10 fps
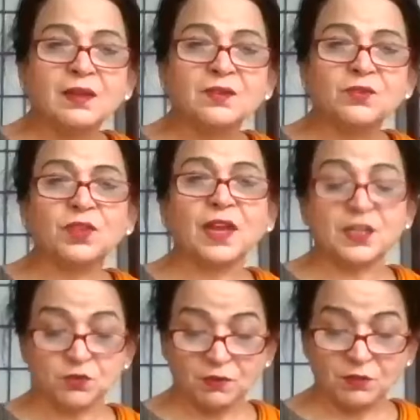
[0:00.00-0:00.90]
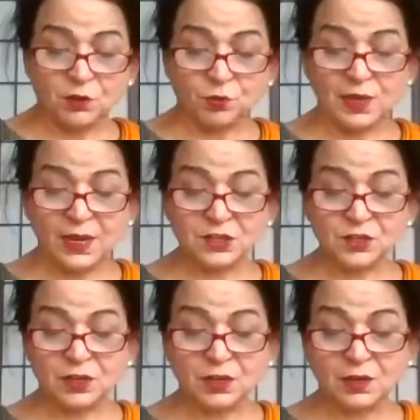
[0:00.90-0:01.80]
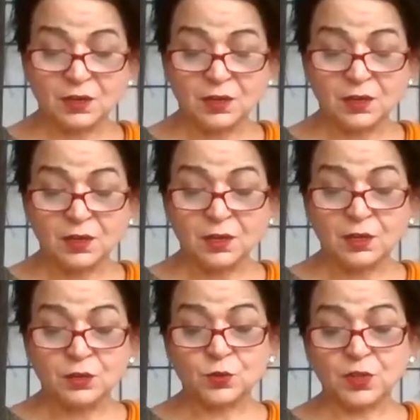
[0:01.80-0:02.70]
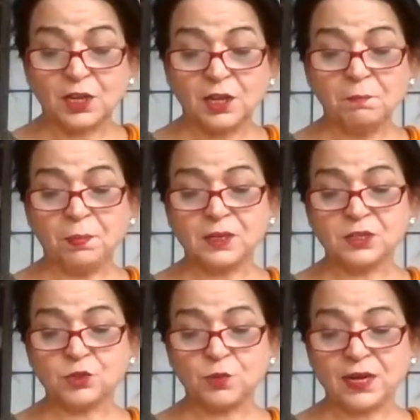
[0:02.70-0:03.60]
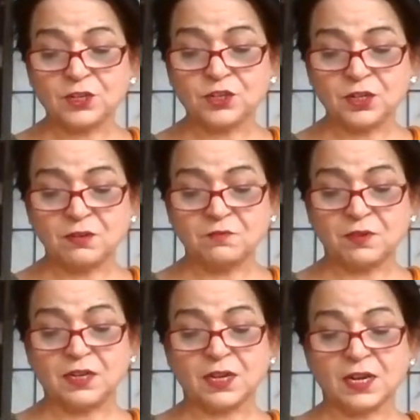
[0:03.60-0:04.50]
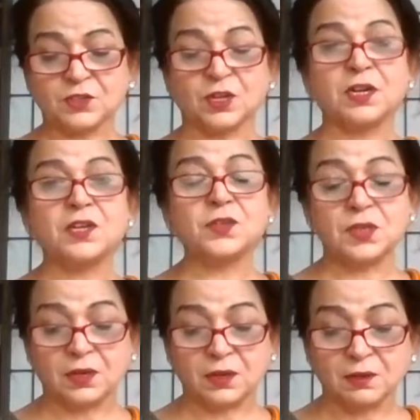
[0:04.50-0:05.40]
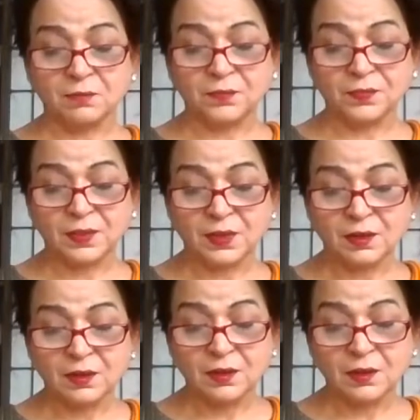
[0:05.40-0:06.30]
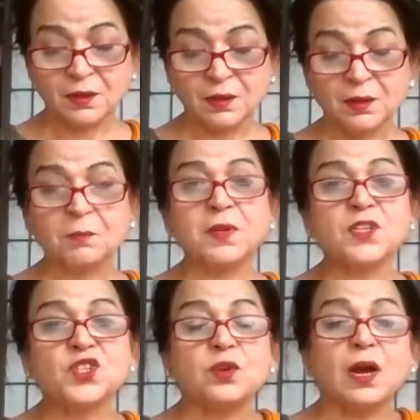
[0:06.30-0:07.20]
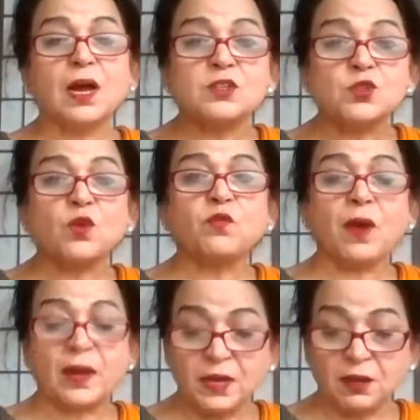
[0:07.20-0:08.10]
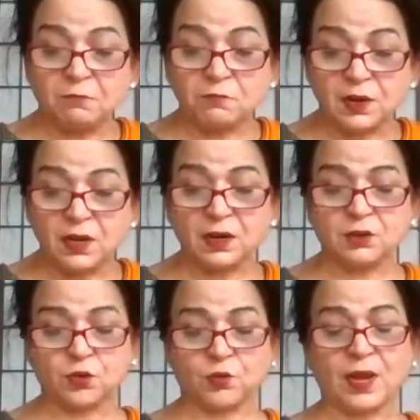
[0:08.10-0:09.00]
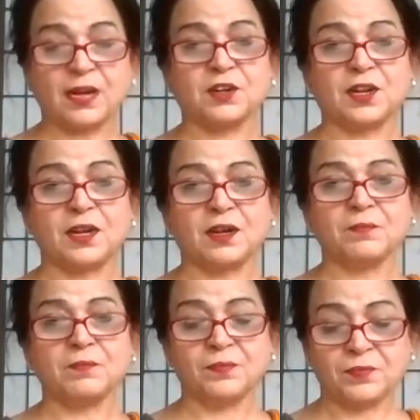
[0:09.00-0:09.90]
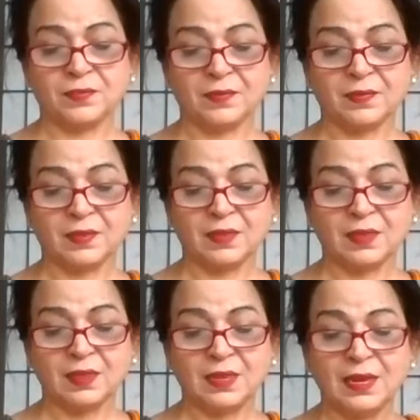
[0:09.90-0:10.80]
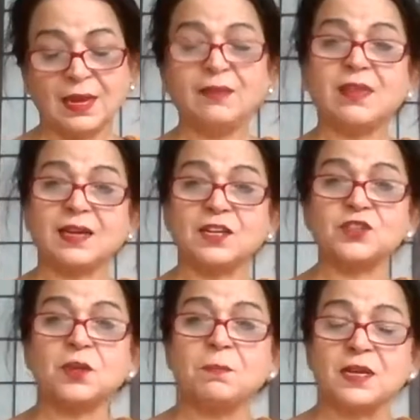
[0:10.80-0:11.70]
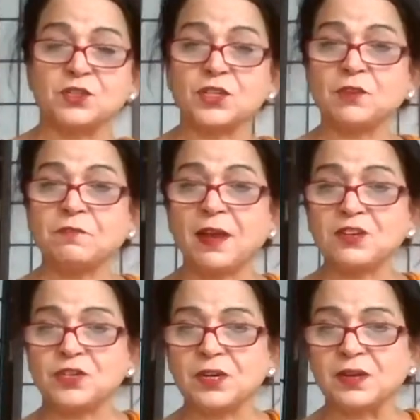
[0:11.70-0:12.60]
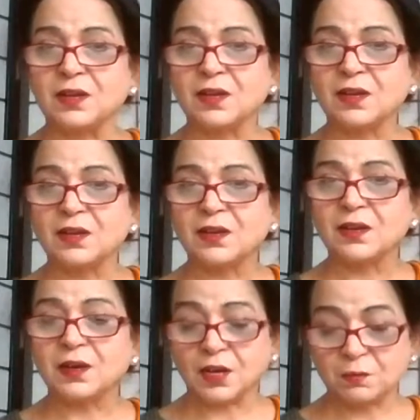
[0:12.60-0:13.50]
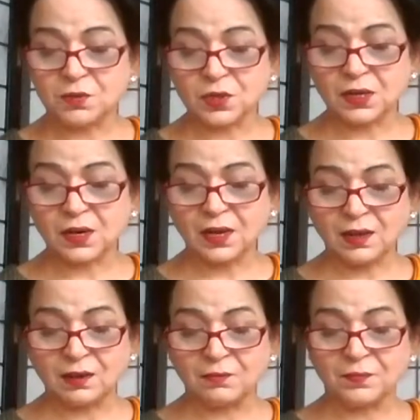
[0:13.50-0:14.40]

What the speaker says: So that's why we do the action. So the impulse to action, when it has arisen, must also find a field to act in. And that is the basis of action, karma sangraha.